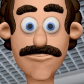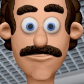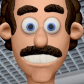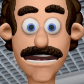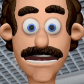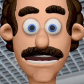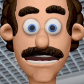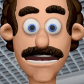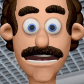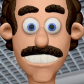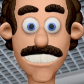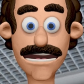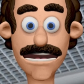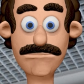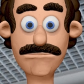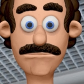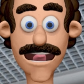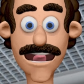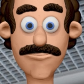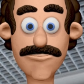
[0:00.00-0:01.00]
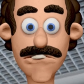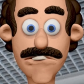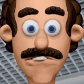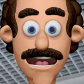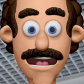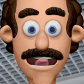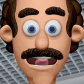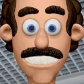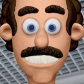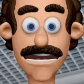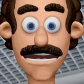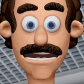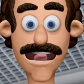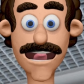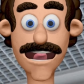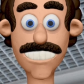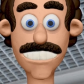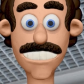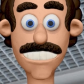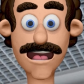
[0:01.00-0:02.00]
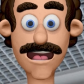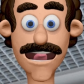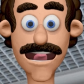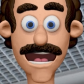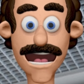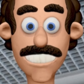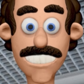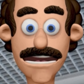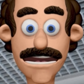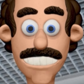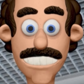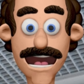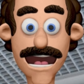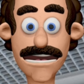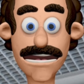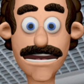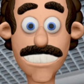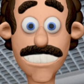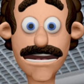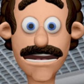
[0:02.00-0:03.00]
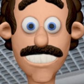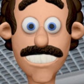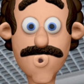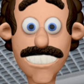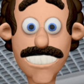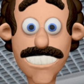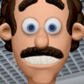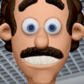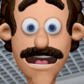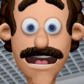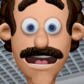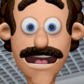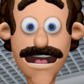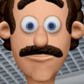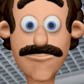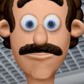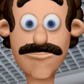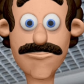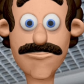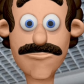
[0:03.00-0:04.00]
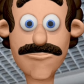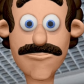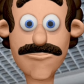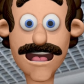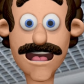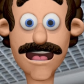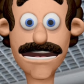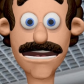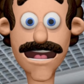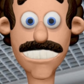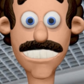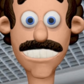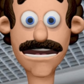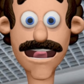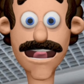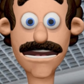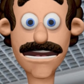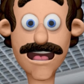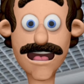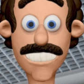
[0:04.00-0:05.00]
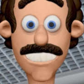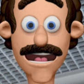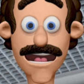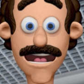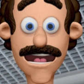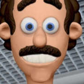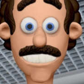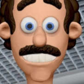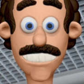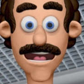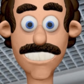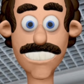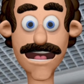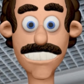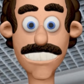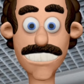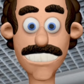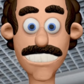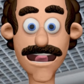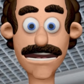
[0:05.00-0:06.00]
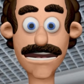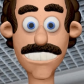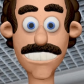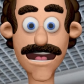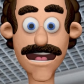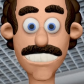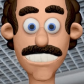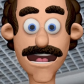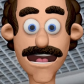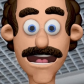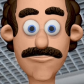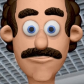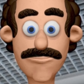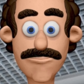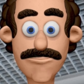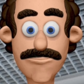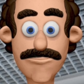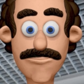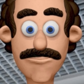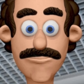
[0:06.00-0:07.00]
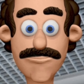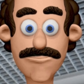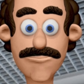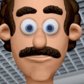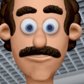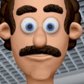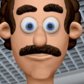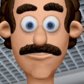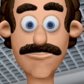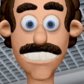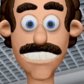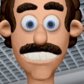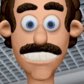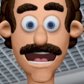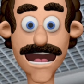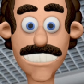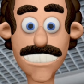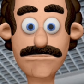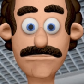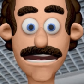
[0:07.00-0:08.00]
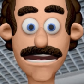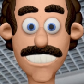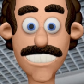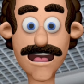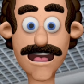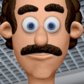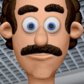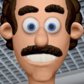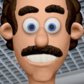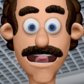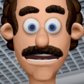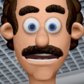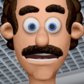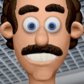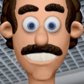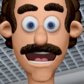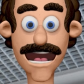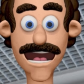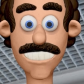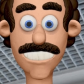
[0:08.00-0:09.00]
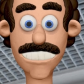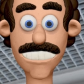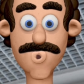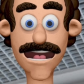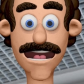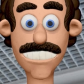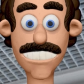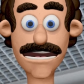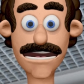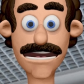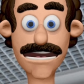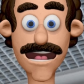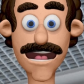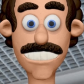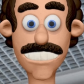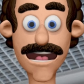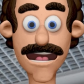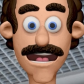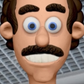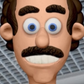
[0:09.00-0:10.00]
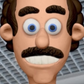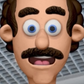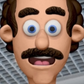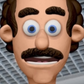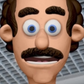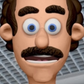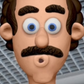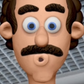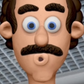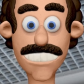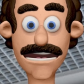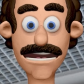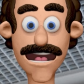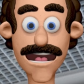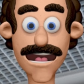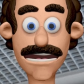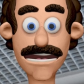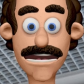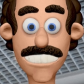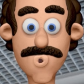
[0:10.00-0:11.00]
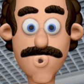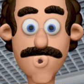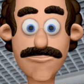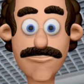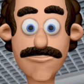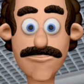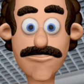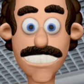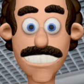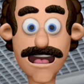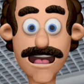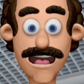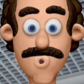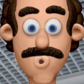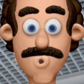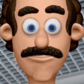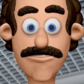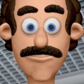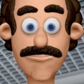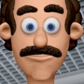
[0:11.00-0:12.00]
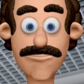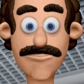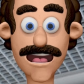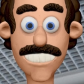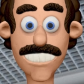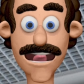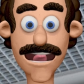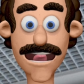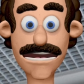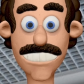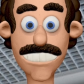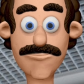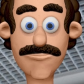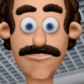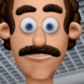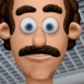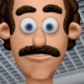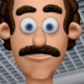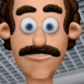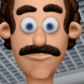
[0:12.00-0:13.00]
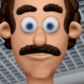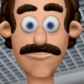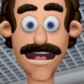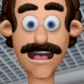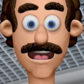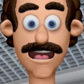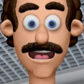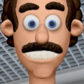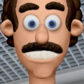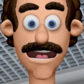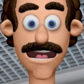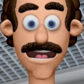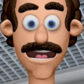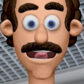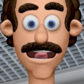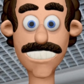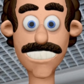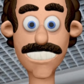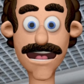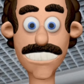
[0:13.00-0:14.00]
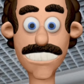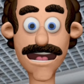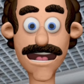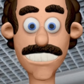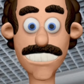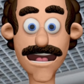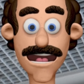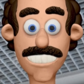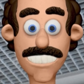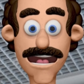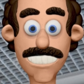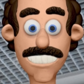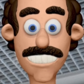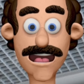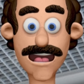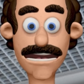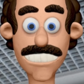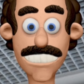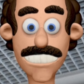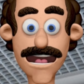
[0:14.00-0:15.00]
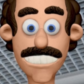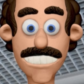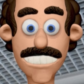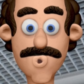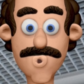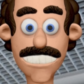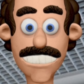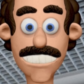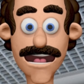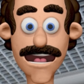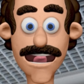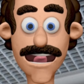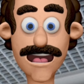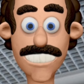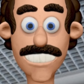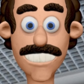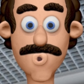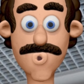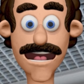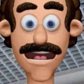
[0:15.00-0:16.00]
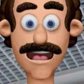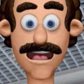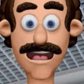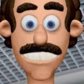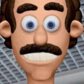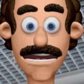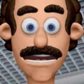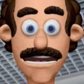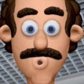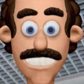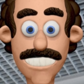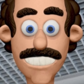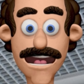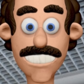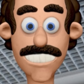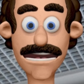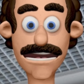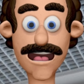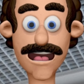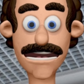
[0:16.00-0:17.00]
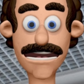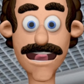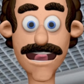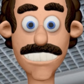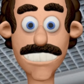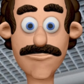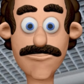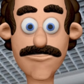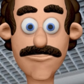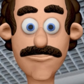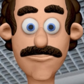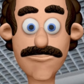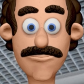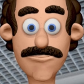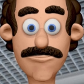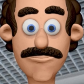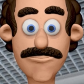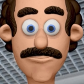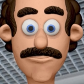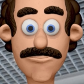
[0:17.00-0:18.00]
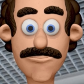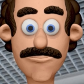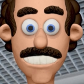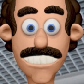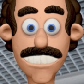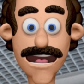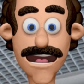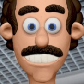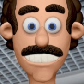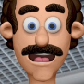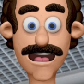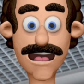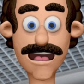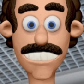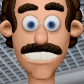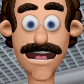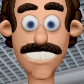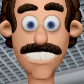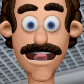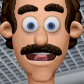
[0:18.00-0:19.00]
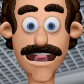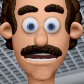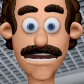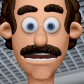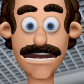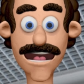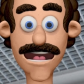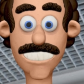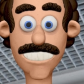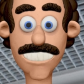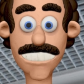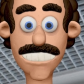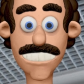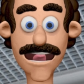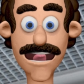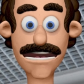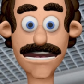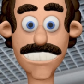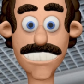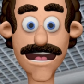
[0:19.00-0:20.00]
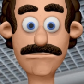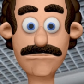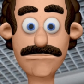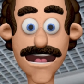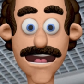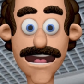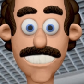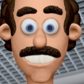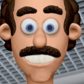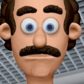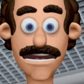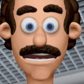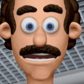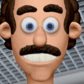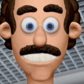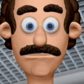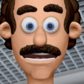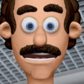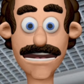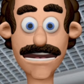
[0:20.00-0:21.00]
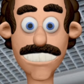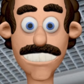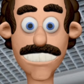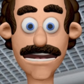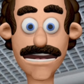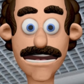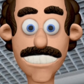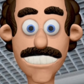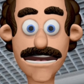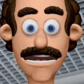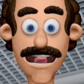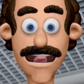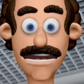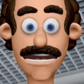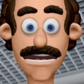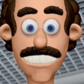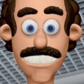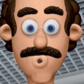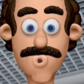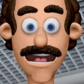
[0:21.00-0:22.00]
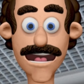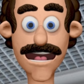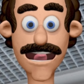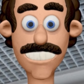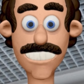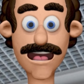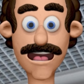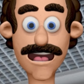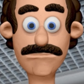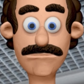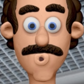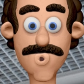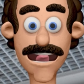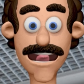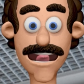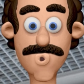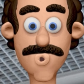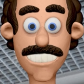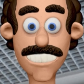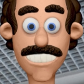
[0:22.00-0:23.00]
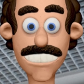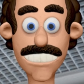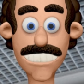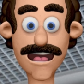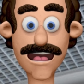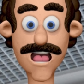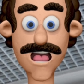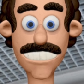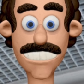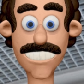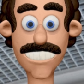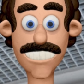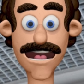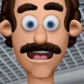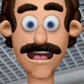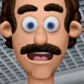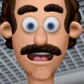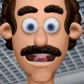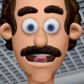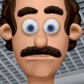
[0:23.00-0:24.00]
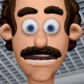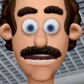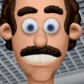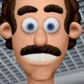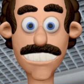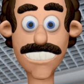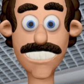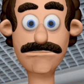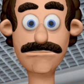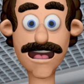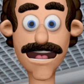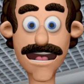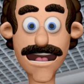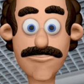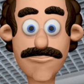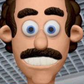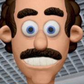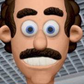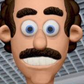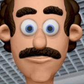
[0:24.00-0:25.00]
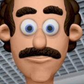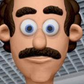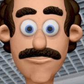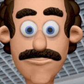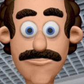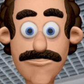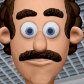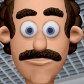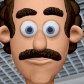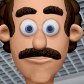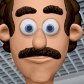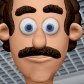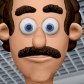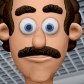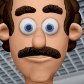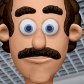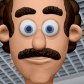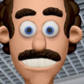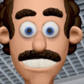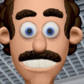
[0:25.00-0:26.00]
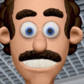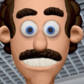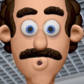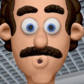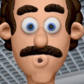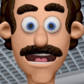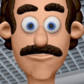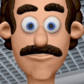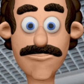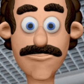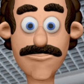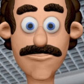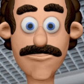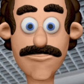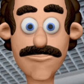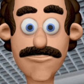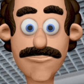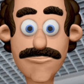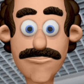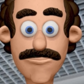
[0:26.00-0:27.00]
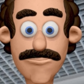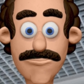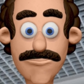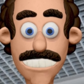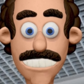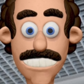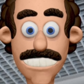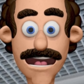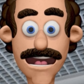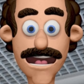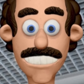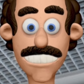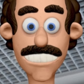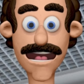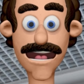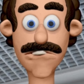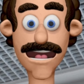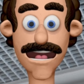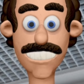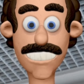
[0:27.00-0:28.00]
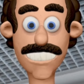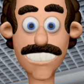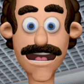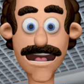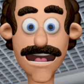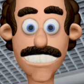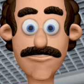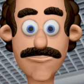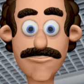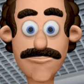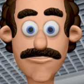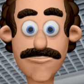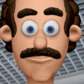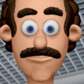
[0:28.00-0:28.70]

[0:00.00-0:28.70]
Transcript: PVC plank false ceilings are lightweight and easy to install, reducing labor costs and installation time. They can be directly attached to the ceiling substrate using adhesive, screws, or clips, or installed in a suspended grid system similar to other ceiling materials. This versatility in installation methods makes PVC ceilings suitable for both new construction and renovation projects. 7. Cost effectiveness.